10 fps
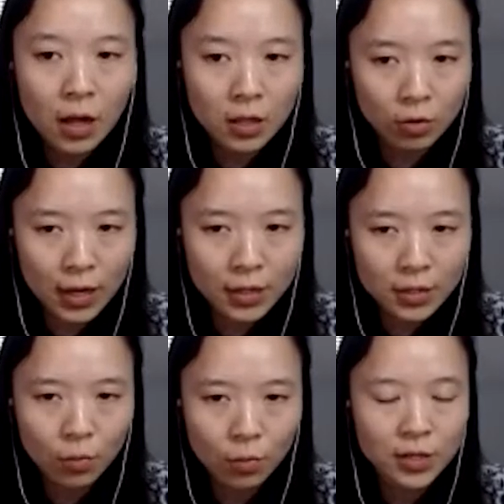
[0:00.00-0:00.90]

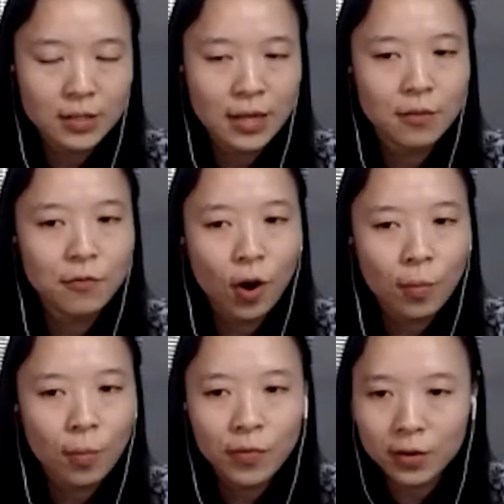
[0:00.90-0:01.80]
location, which they
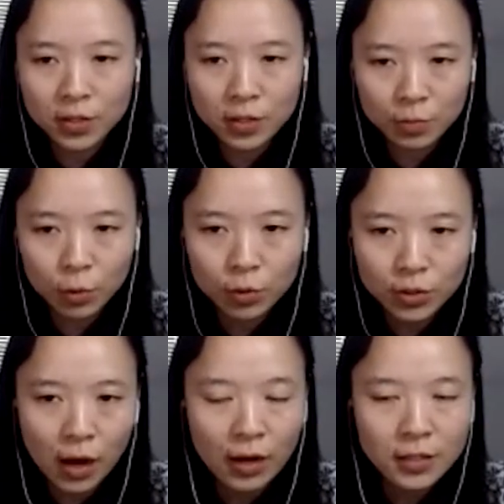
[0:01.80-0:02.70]
form very smooth
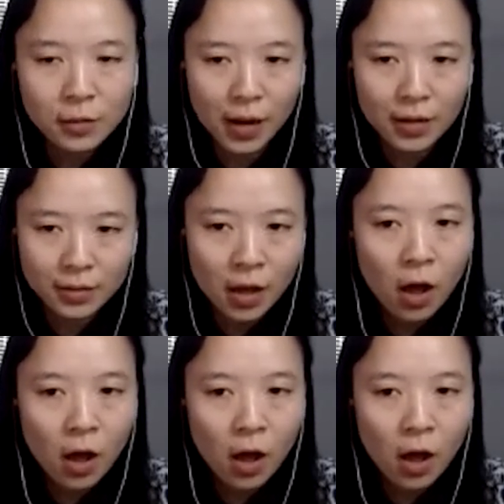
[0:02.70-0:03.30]
hotspots